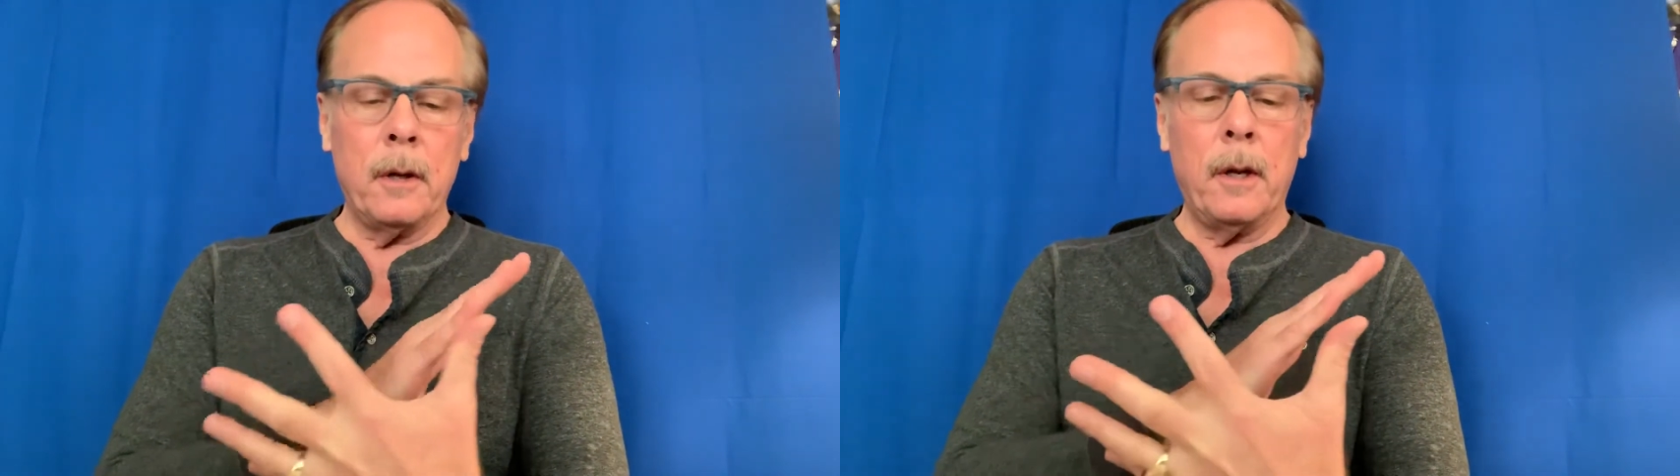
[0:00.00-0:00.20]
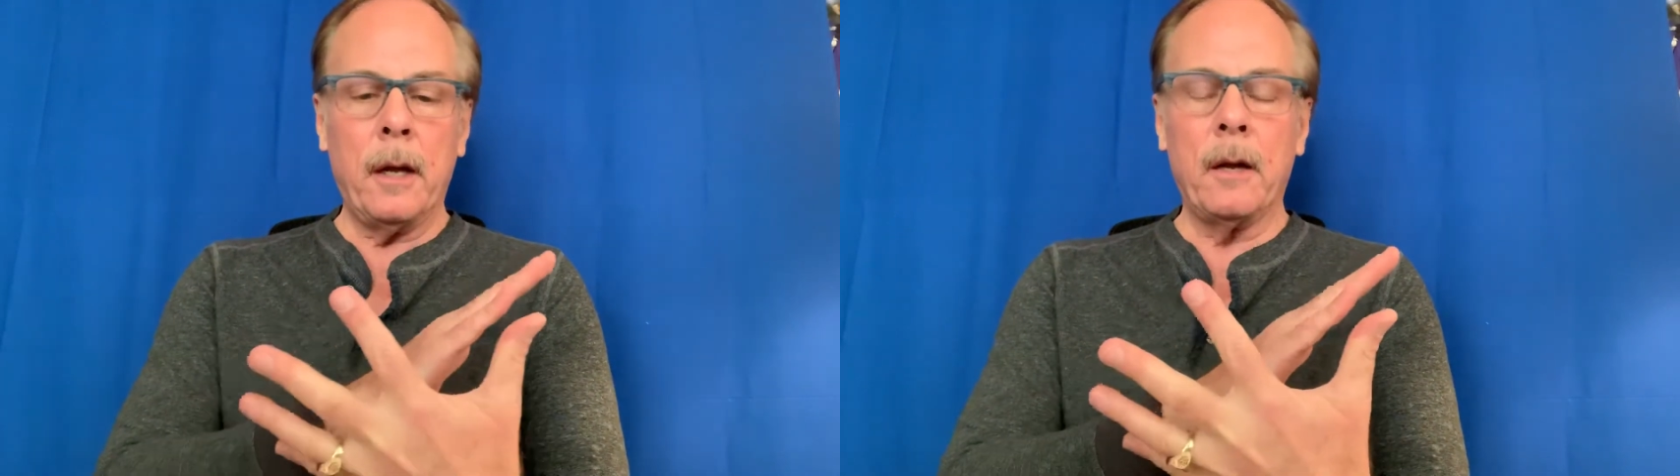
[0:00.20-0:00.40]

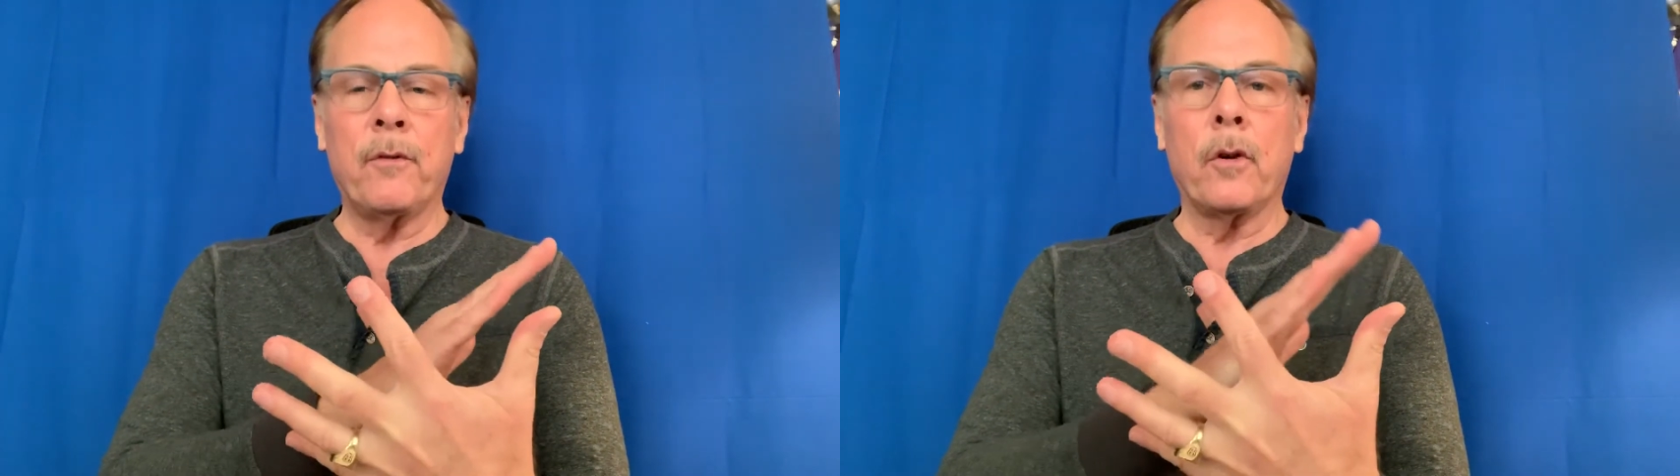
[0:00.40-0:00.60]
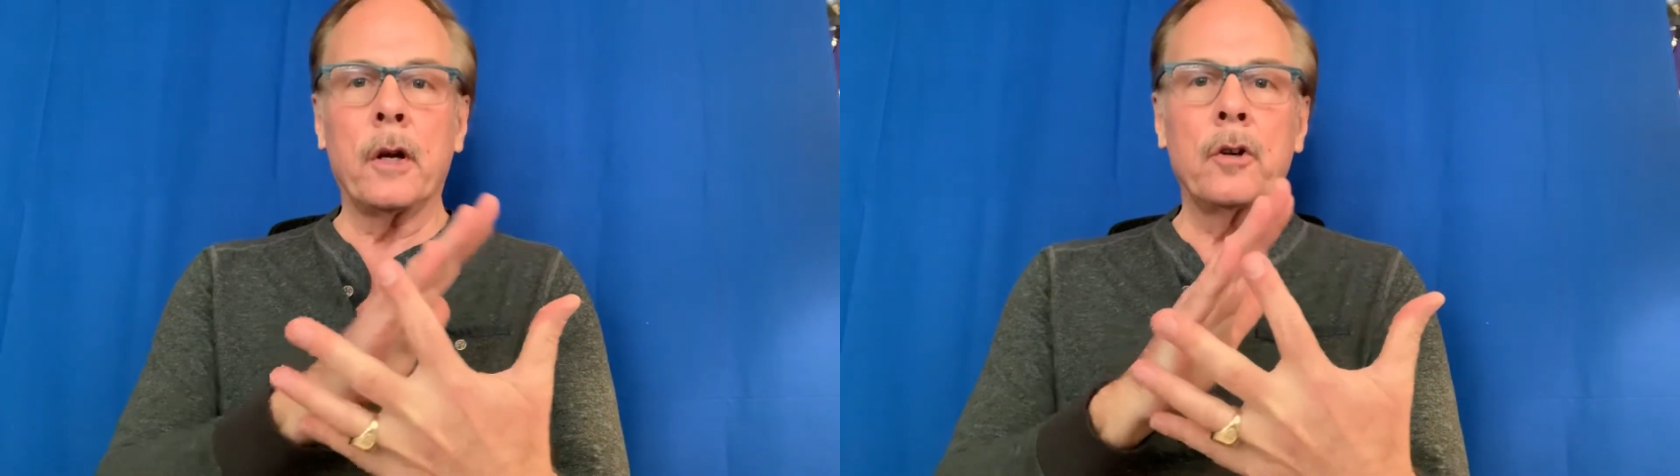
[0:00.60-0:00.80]
and
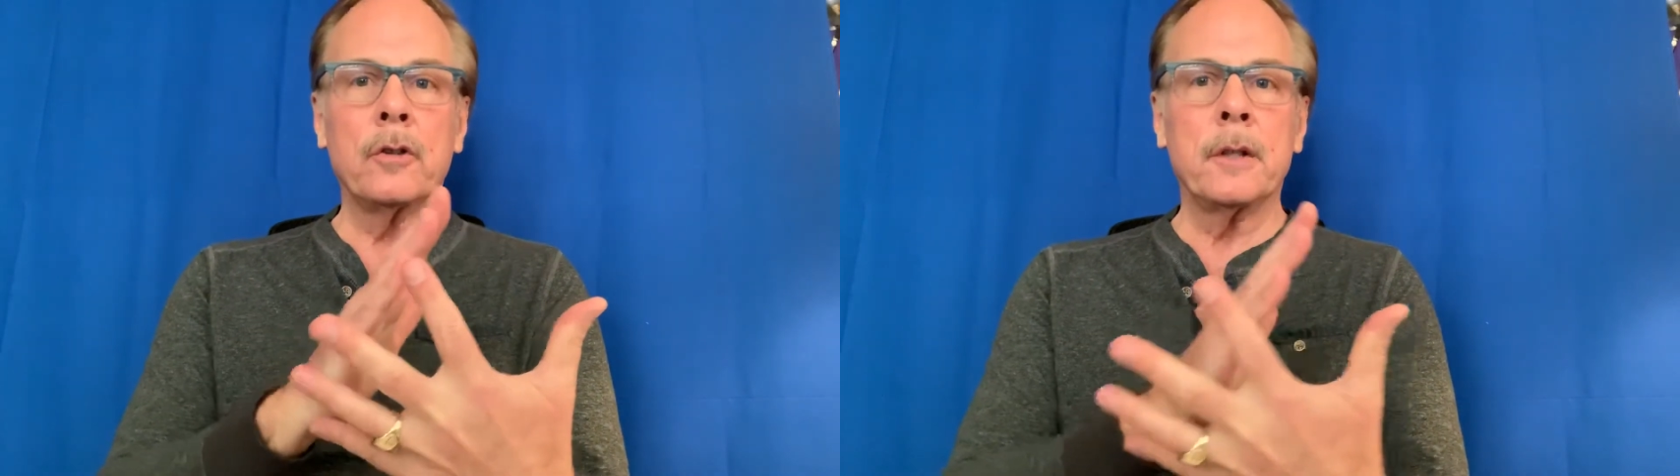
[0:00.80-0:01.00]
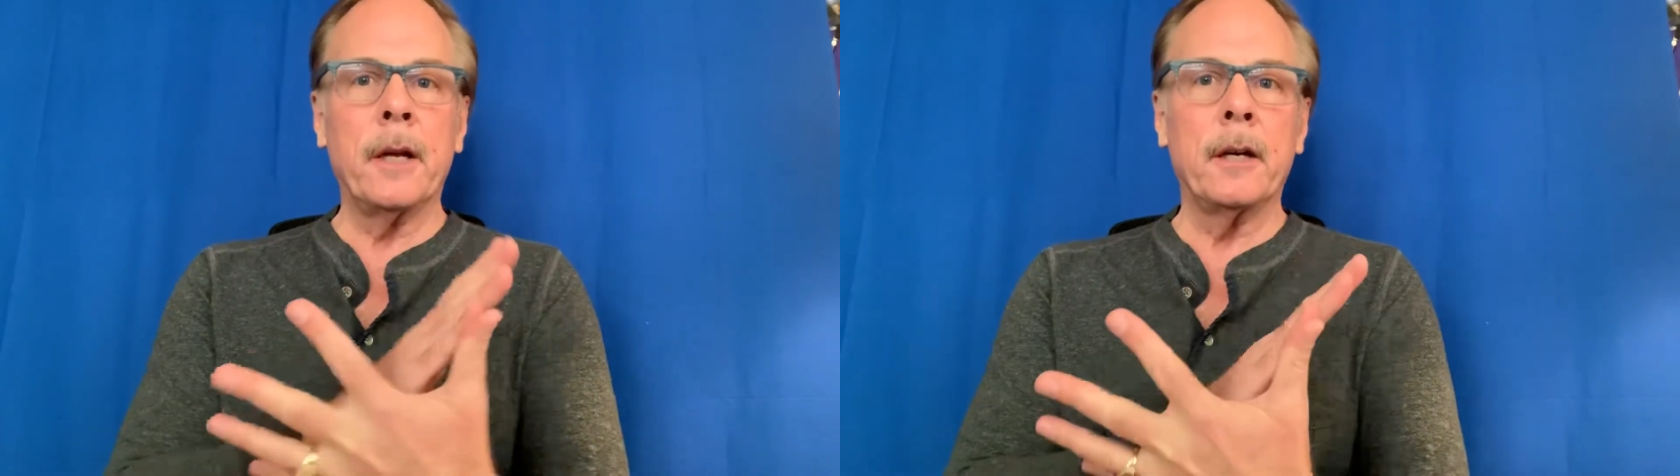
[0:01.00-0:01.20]
for
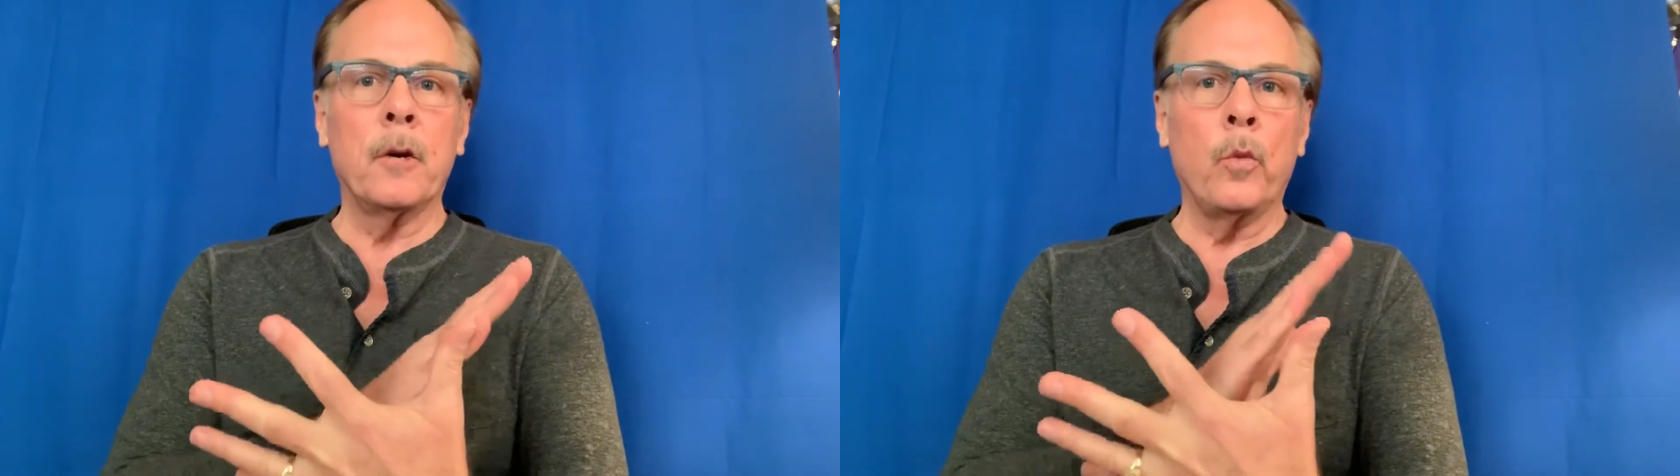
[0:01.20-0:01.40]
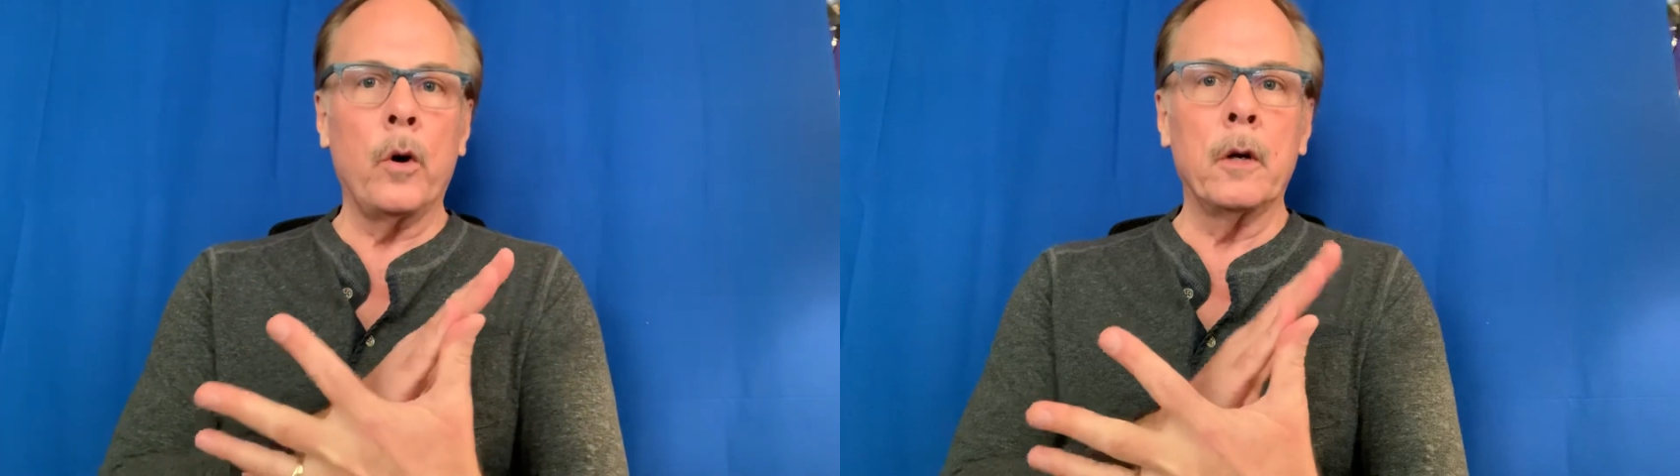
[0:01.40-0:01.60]

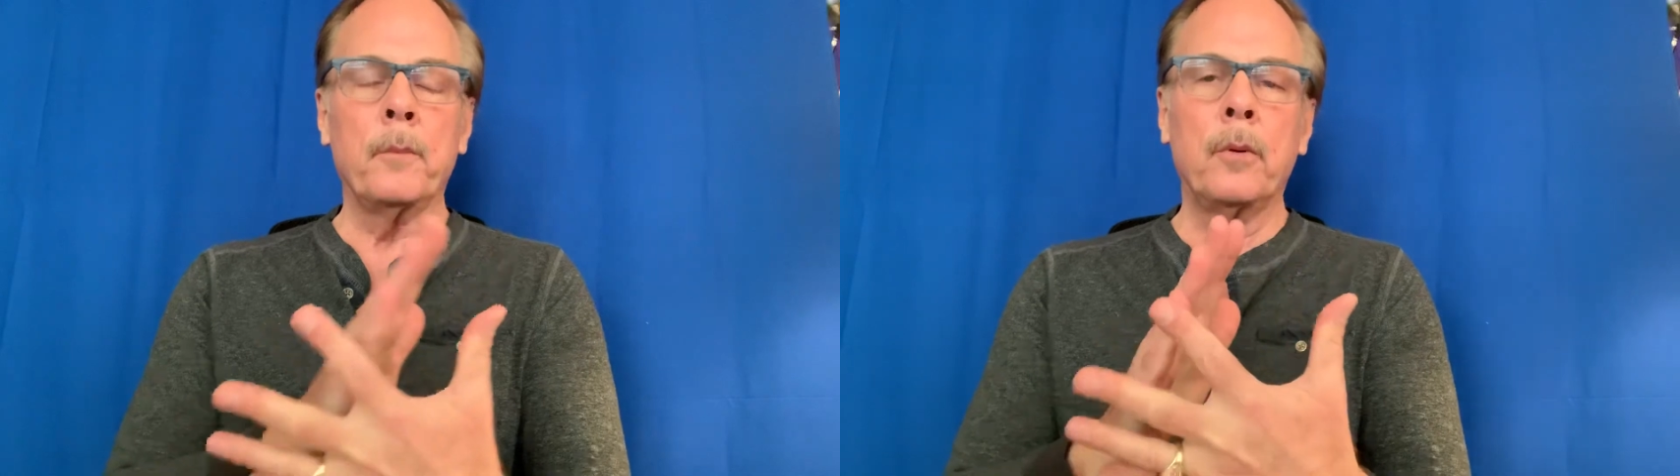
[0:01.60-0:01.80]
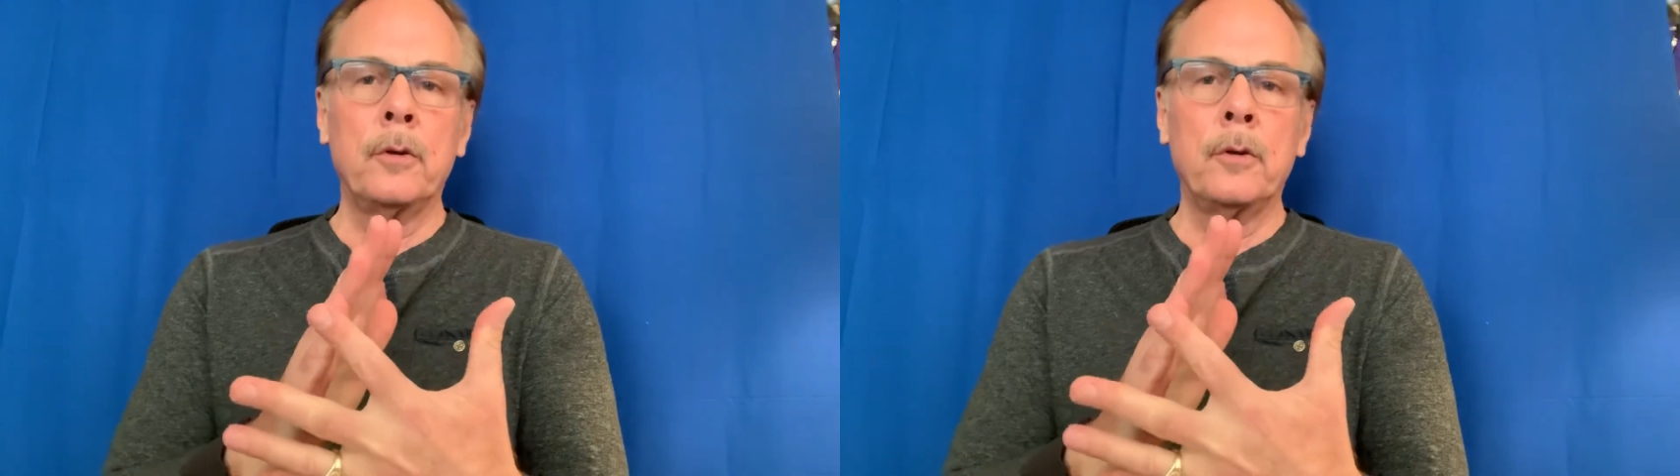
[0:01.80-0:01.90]
understanding 1- and